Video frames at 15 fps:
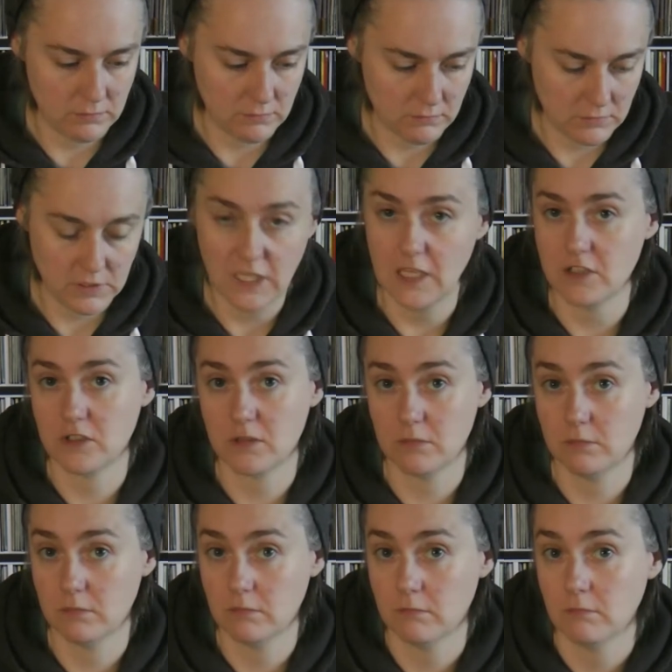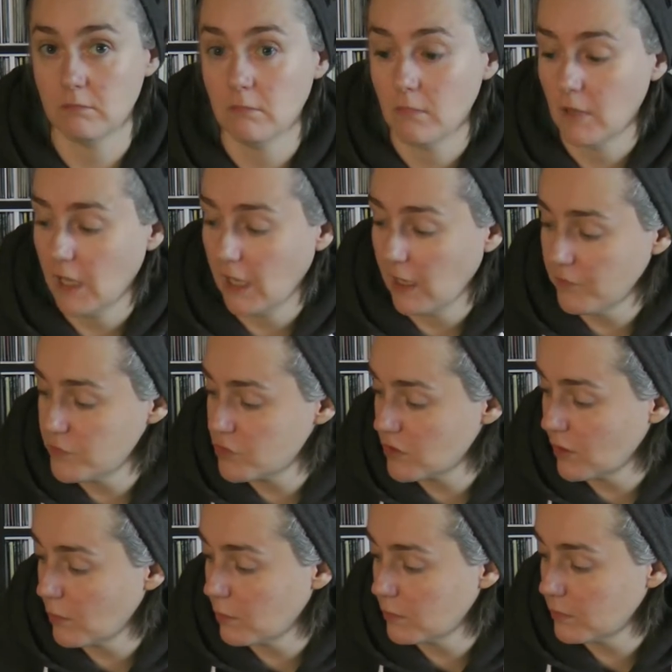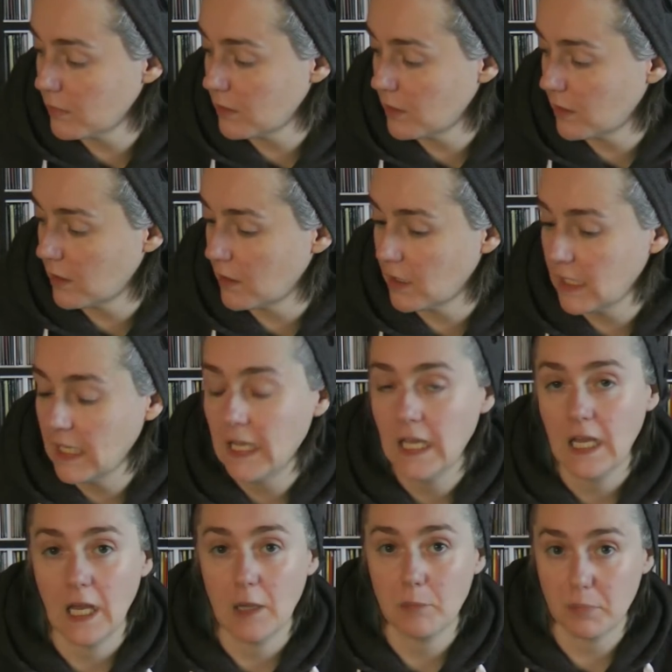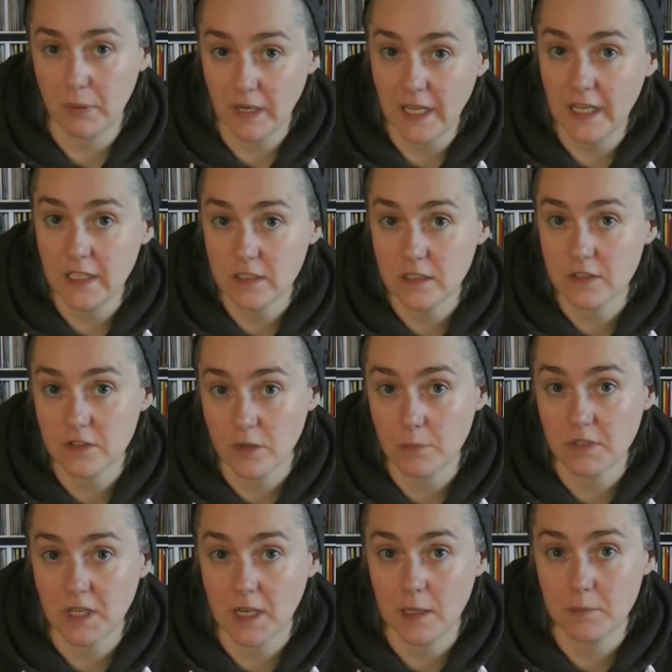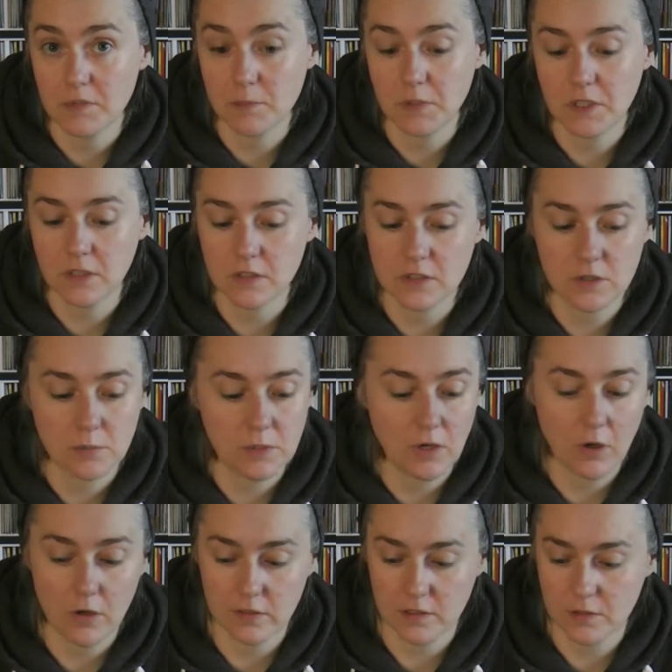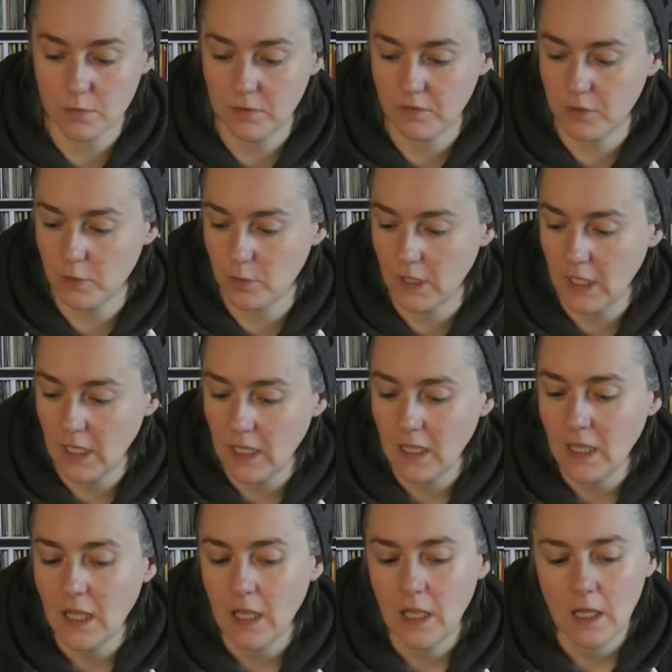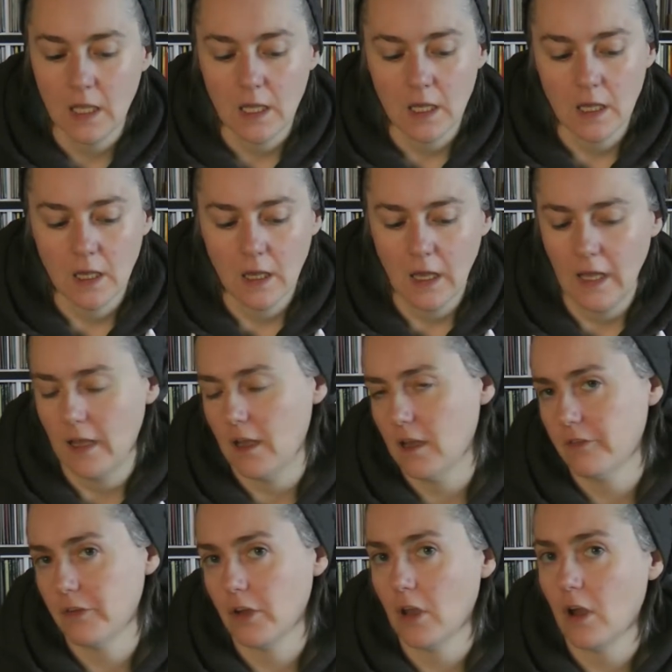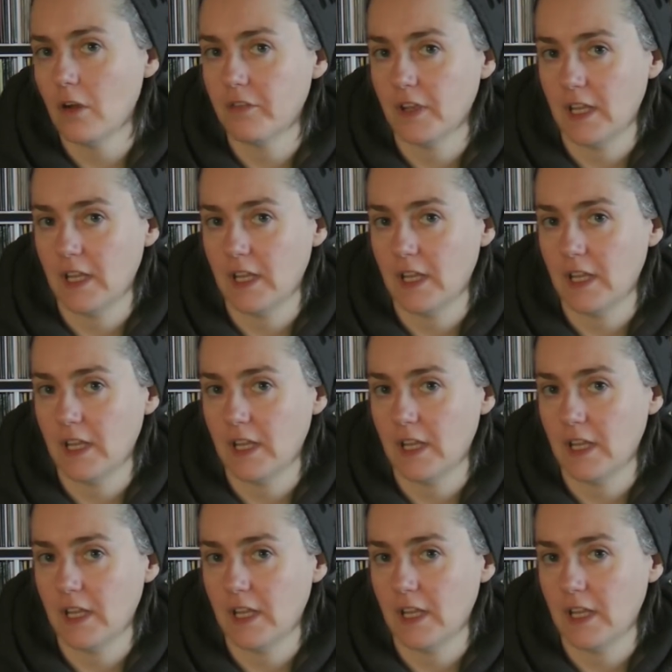Yes, I have some I play sometimes, because to be honest with you, I have a love and